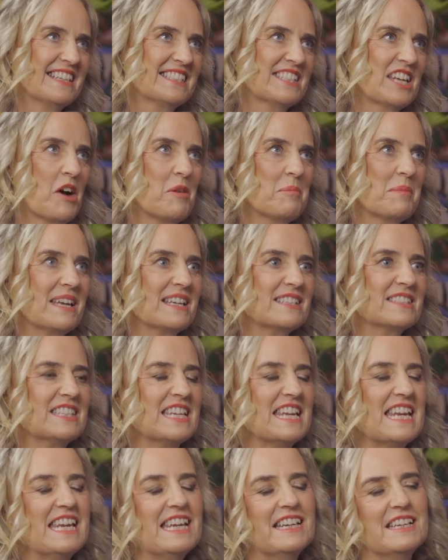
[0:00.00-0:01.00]
Tell me, is
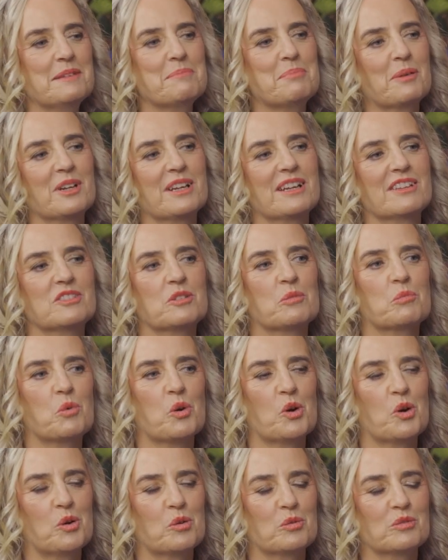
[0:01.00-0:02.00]
there anybody in the
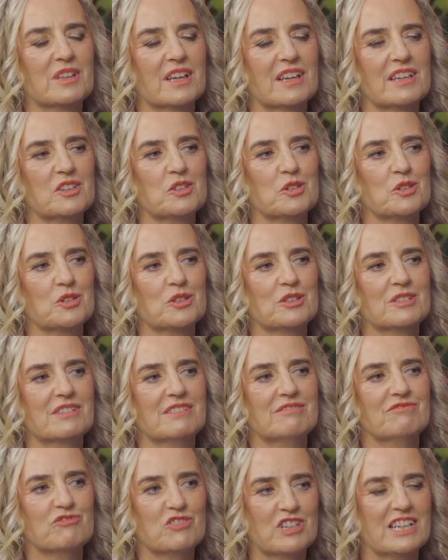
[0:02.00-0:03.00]
world that you'd
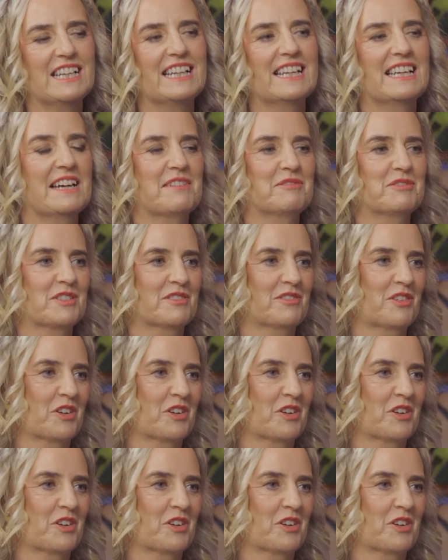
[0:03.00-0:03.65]
really love to